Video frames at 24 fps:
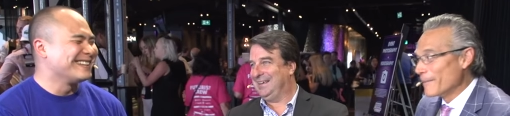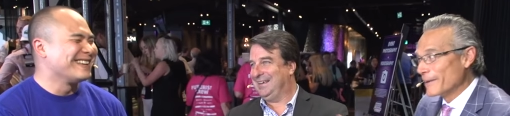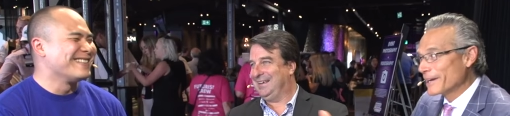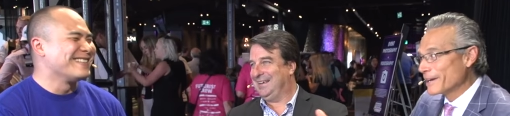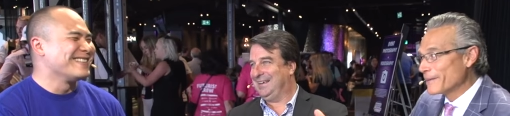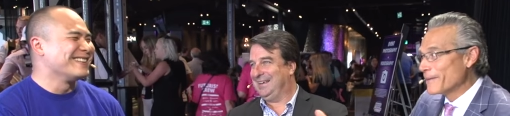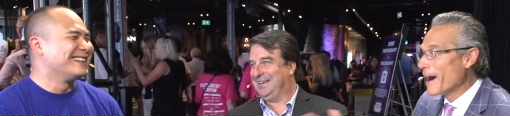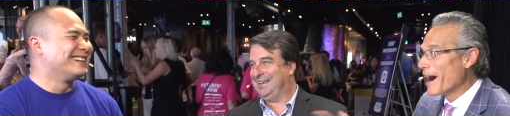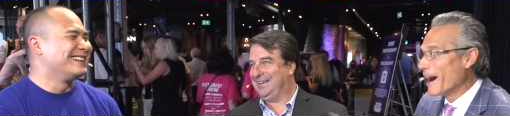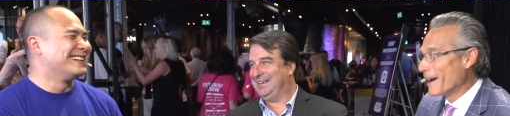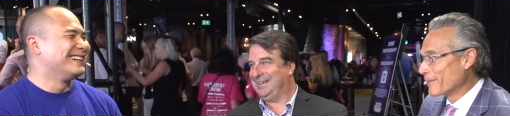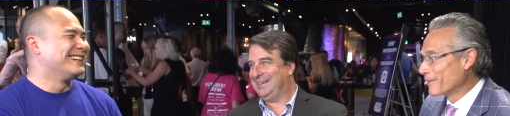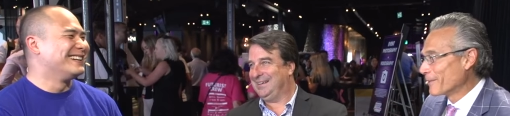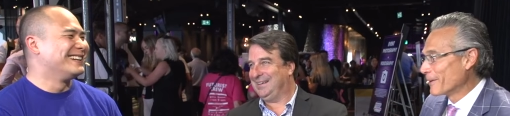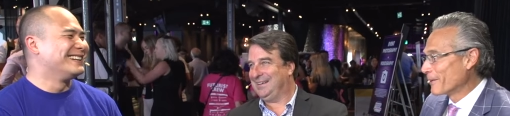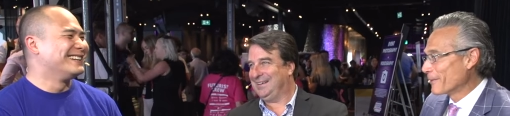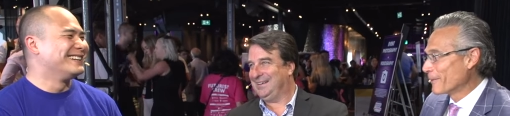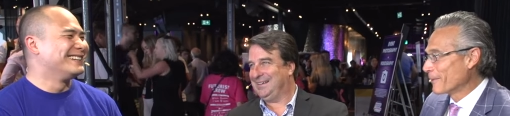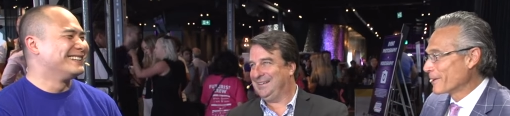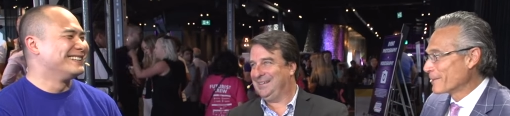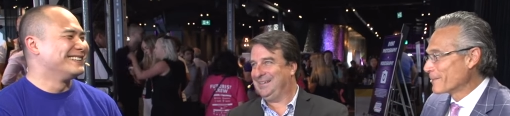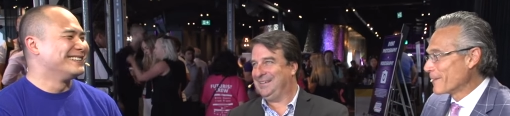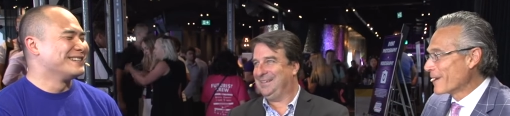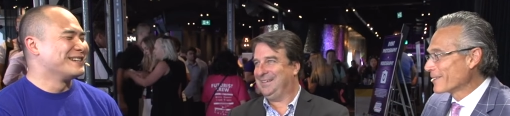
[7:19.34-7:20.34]
Speaker 1: I mean, come on,
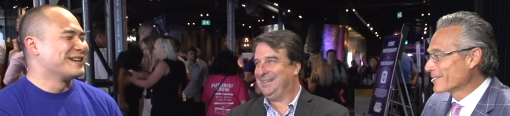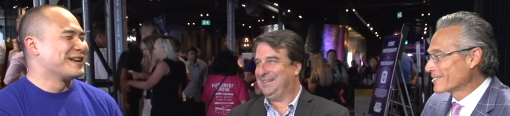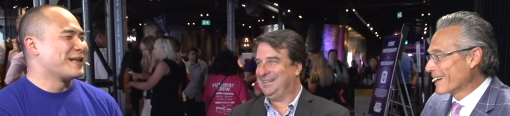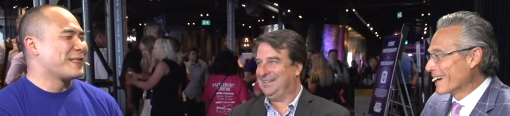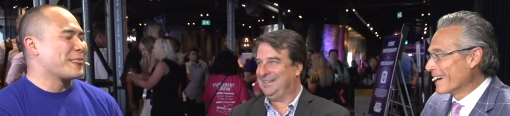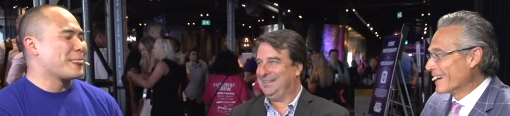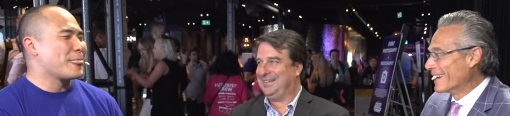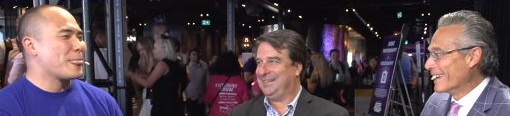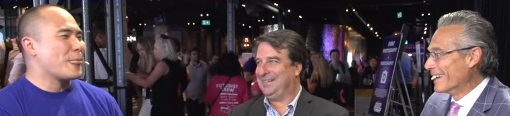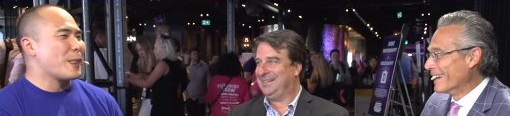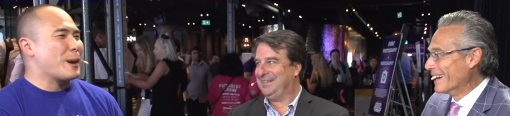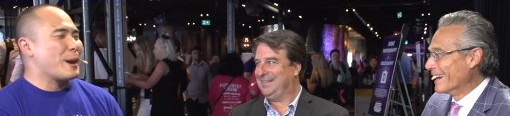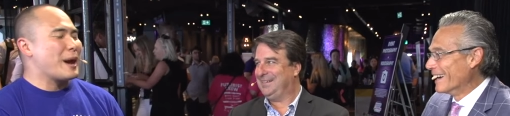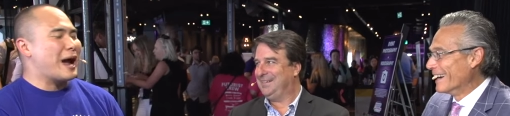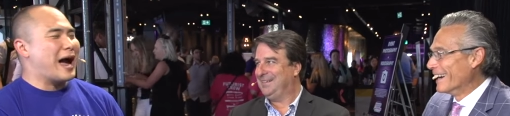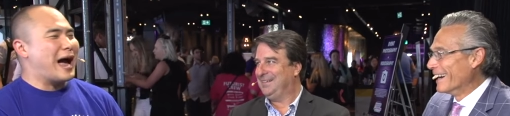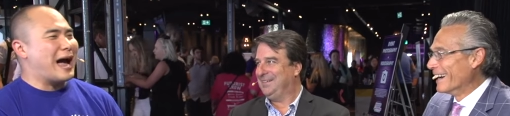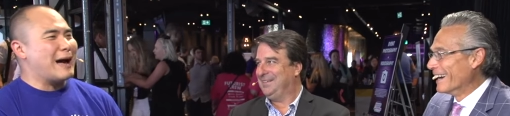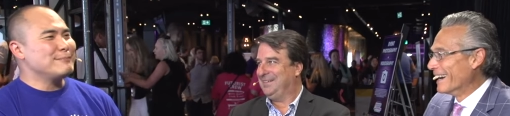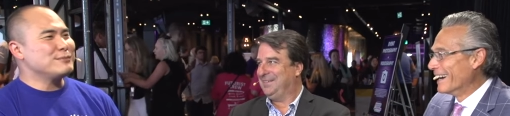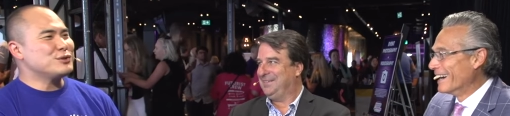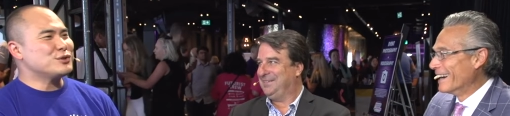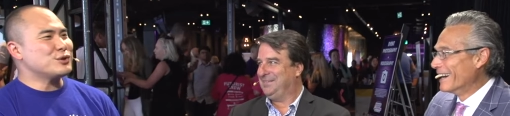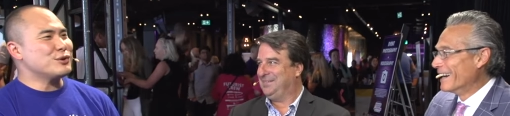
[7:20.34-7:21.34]
Speaker 2: what about that?
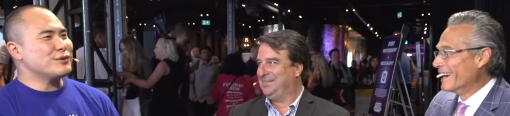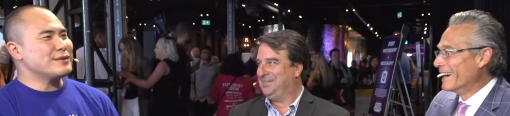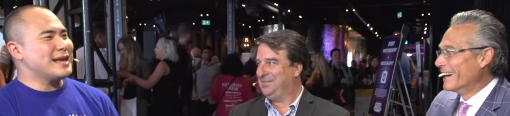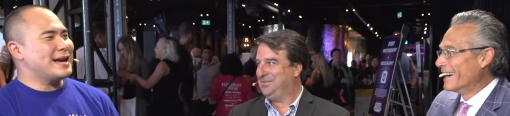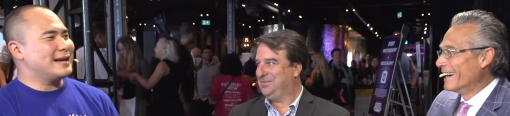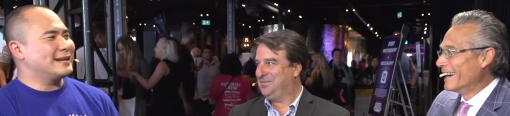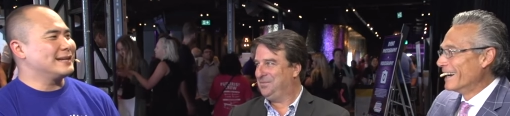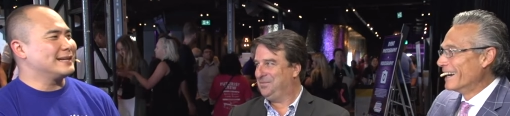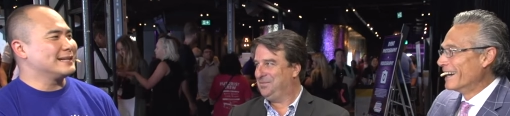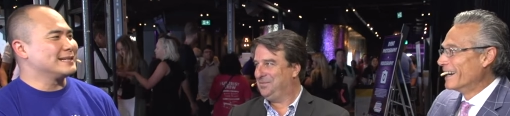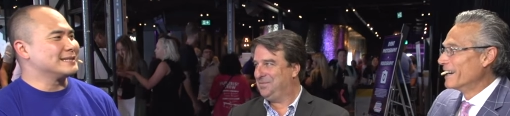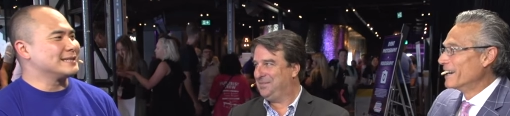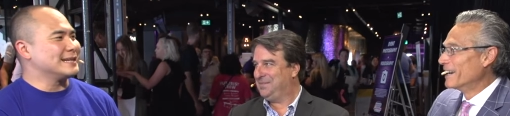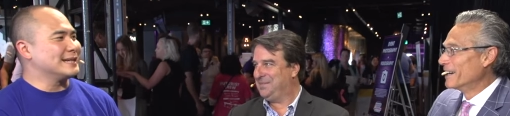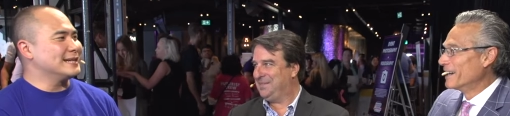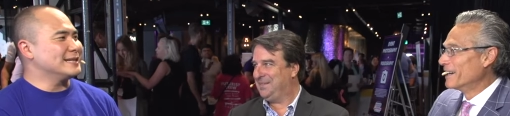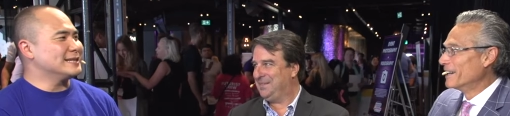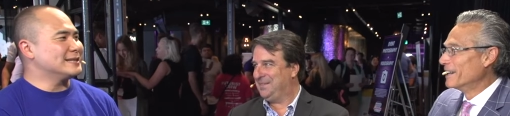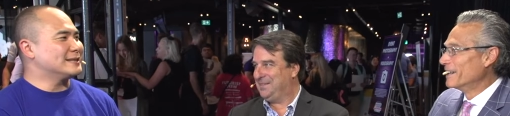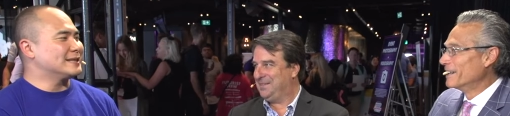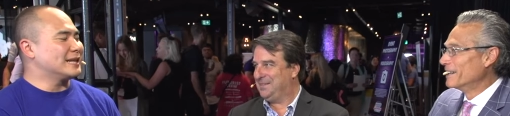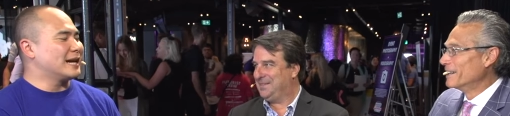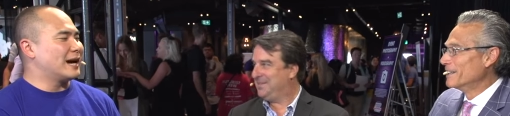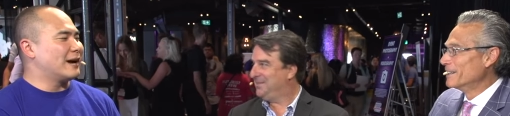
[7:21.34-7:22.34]
I'm sure that
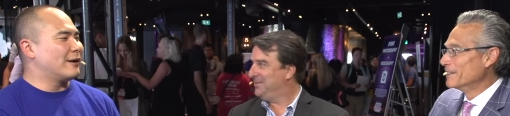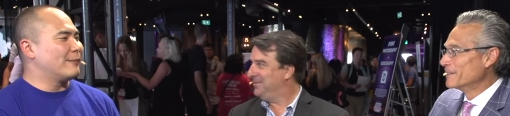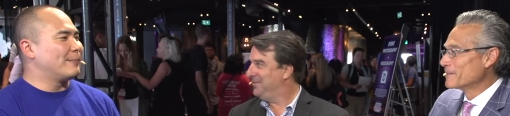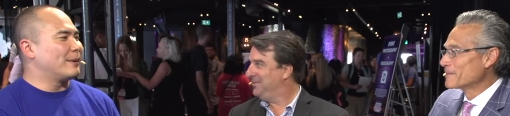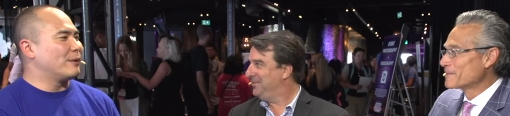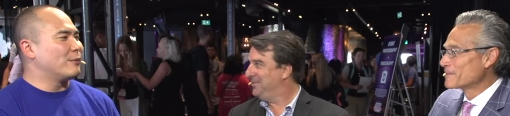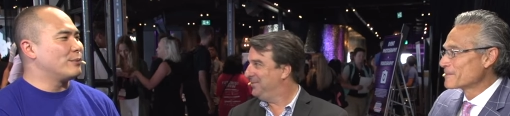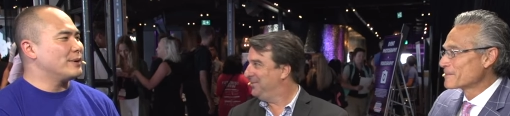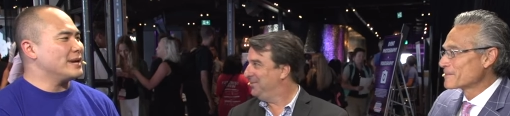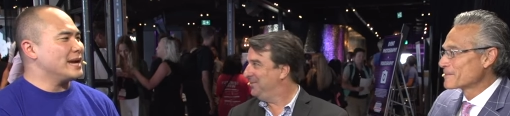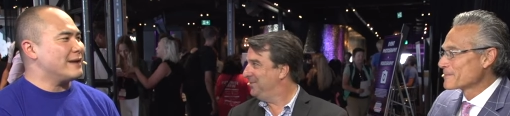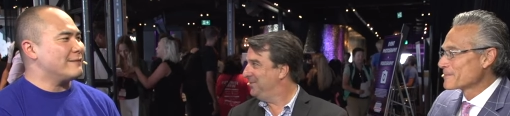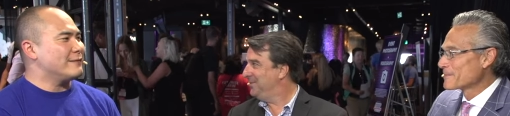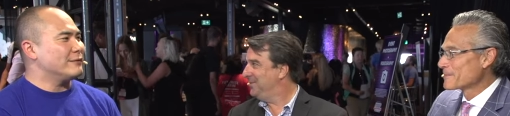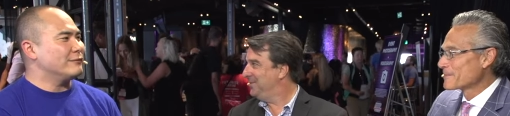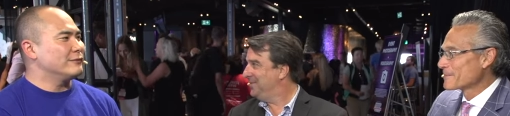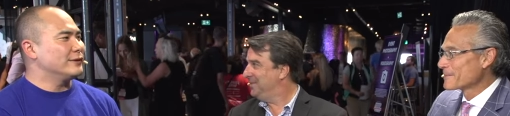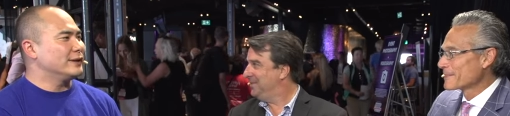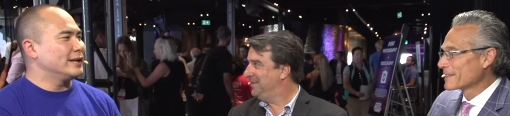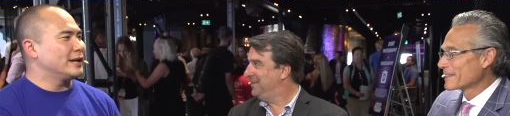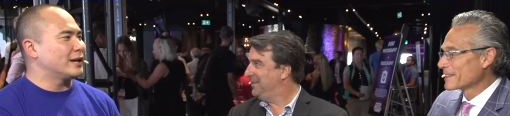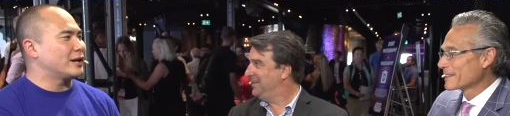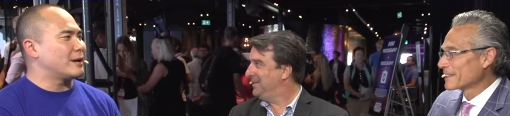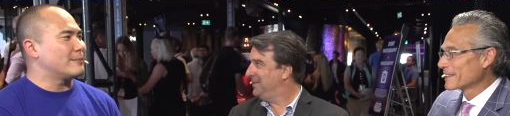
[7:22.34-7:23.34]
exists, uh, but we haven't
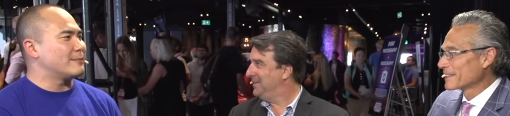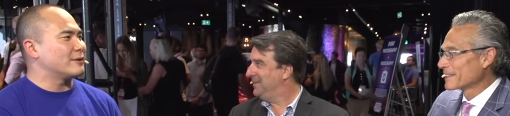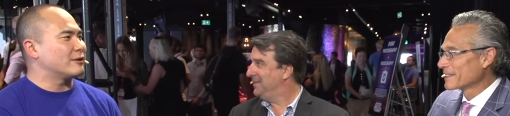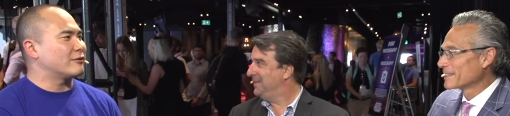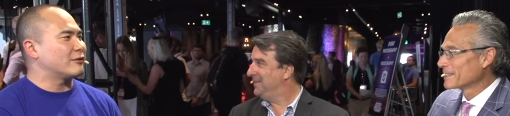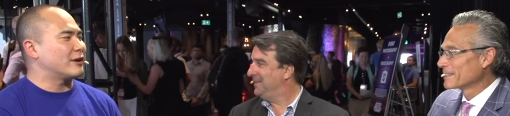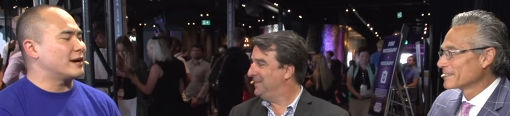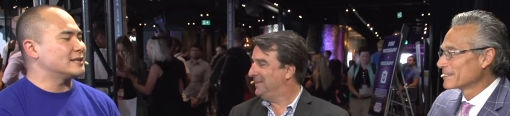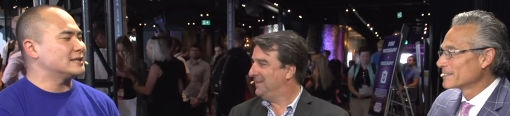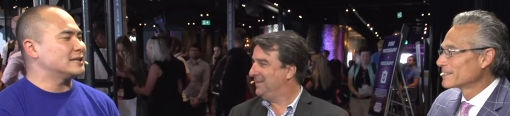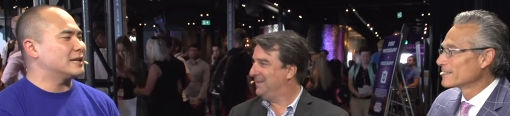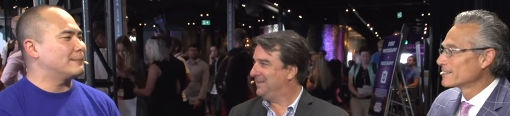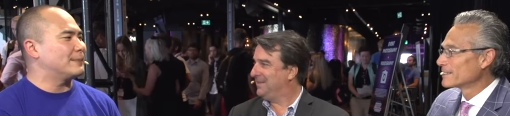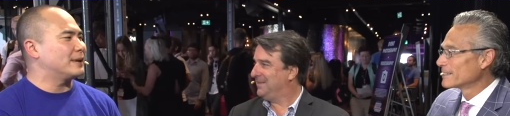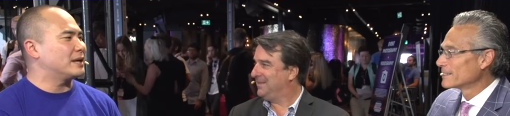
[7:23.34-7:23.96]
really come across